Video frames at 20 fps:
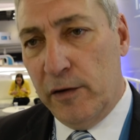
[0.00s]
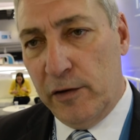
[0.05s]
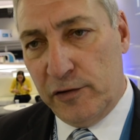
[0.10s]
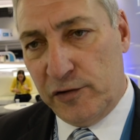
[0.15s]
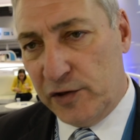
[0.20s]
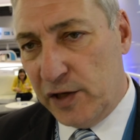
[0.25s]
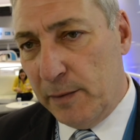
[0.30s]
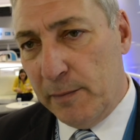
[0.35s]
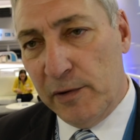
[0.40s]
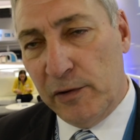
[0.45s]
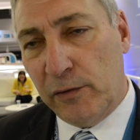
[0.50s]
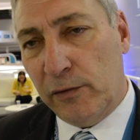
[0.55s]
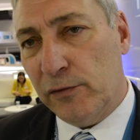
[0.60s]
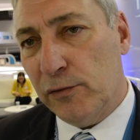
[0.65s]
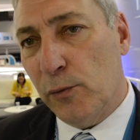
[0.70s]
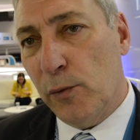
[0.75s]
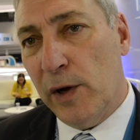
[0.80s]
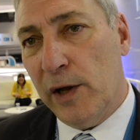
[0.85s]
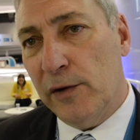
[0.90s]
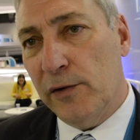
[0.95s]
Siemens is
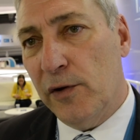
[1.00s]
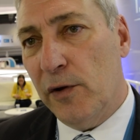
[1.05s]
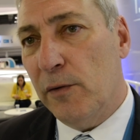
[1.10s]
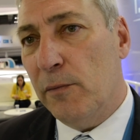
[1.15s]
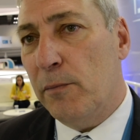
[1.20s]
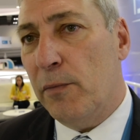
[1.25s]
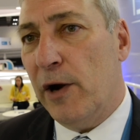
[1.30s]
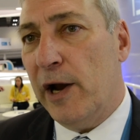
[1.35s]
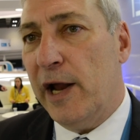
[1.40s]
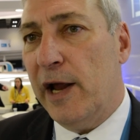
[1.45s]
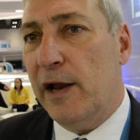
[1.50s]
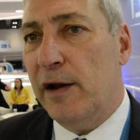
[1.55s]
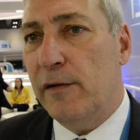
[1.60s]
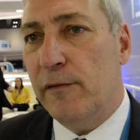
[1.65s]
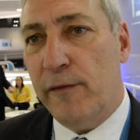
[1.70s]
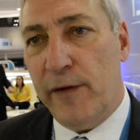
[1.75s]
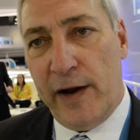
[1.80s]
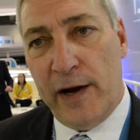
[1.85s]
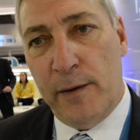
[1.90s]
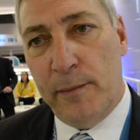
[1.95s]
a well-known
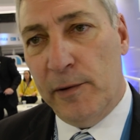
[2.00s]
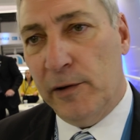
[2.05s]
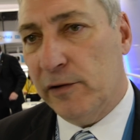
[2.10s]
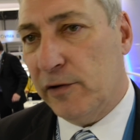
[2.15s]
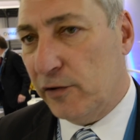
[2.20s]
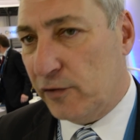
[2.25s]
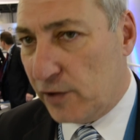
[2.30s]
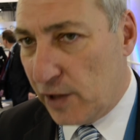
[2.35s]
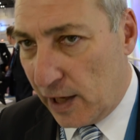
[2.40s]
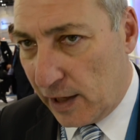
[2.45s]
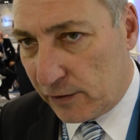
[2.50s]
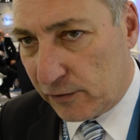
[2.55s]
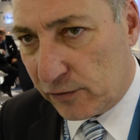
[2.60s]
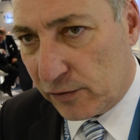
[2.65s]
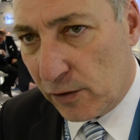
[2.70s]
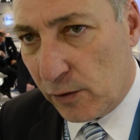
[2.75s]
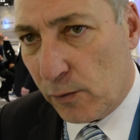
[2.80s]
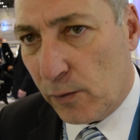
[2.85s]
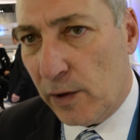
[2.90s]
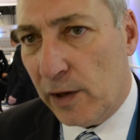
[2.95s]
brand. Vanderbilt is not
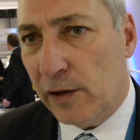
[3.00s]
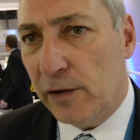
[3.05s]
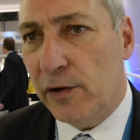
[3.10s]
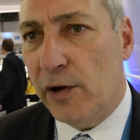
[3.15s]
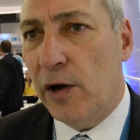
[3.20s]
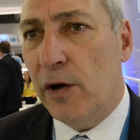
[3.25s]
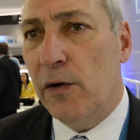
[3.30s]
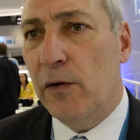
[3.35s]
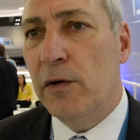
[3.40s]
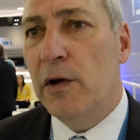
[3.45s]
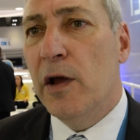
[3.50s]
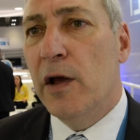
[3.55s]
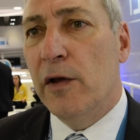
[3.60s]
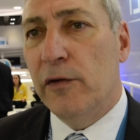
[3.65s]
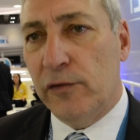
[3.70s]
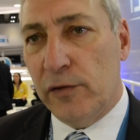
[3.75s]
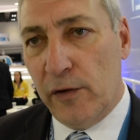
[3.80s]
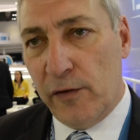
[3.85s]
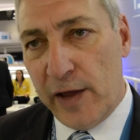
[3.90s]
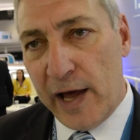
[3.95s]
so well-known,
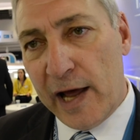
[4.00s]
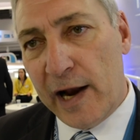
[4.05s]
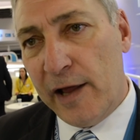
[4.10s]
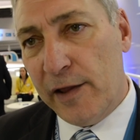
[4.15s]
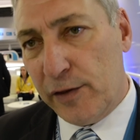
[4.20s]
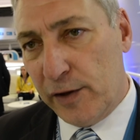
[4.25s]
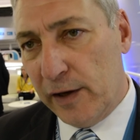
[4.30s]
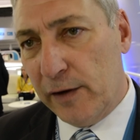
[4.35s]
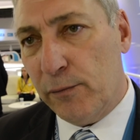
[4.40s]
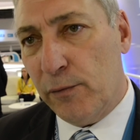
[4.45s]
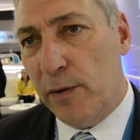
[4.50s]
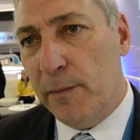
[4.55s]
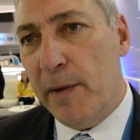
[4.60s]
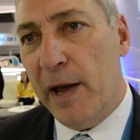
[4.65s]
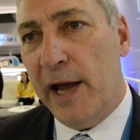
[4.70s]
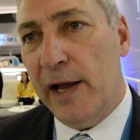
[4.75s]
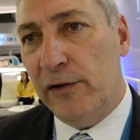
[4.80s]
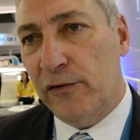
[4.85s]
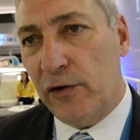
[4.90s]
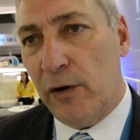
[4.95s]
so that, I think,
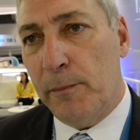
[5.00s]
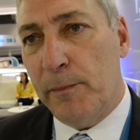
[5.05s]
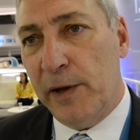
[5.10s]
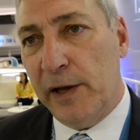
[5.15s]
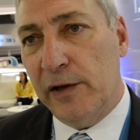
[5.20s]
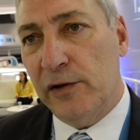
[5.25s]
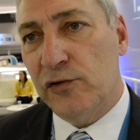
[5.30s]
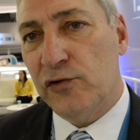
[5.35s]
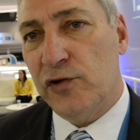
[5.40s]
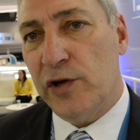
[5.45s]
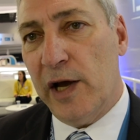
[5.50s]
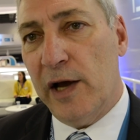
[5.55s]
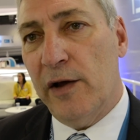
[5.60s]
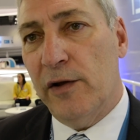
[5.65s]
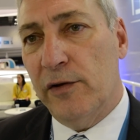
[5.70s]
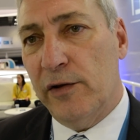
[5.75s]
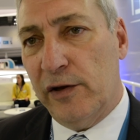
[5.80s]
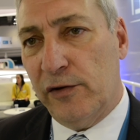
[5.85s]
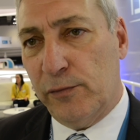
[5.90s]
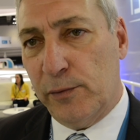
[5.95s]
remains our biggest
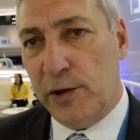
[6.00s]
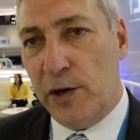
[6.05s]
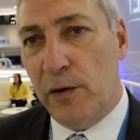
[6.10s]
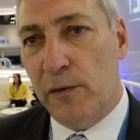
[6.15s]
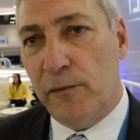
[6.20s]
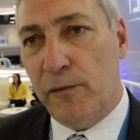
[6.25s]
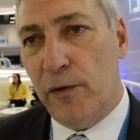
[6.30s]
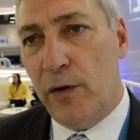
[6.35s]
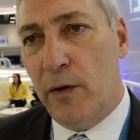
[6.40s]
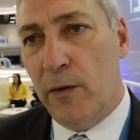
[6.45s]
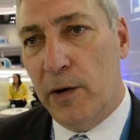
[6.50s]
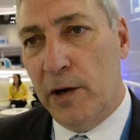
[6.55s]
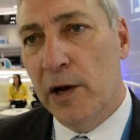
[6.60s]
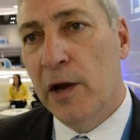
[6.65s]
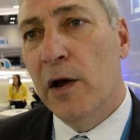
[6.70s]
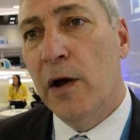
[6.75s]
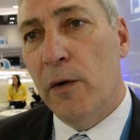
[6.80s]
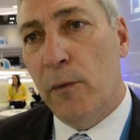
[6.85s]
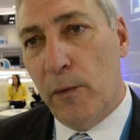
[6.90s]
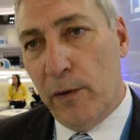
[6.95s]
challenge as we go forward
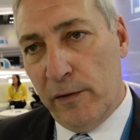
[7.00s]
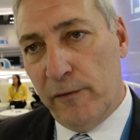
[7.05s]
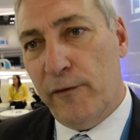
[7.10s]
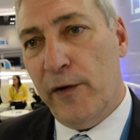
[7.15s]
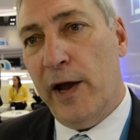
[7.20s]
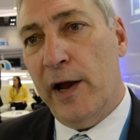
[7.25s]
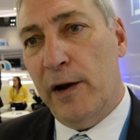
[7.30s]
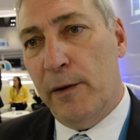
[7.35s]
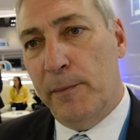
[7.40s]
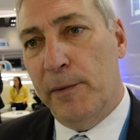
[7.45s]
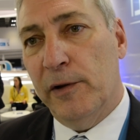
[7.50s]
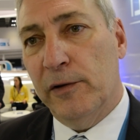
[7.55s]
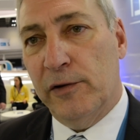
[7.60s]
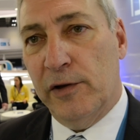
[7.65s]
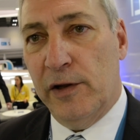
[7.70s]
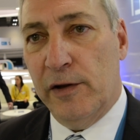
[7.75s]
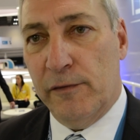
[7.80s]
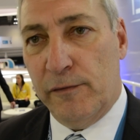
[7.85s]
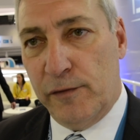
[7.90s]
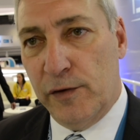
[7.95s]
with
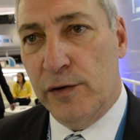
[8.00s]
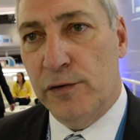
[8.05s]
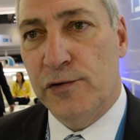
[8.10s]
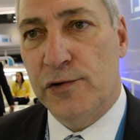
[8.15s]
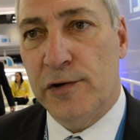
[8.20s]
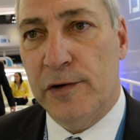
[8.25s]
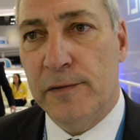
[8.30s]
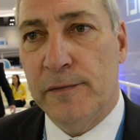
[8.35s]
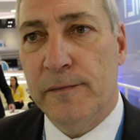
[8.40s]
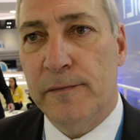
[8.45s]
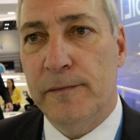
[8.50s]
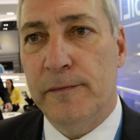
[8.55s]
Vanderbilt in the future.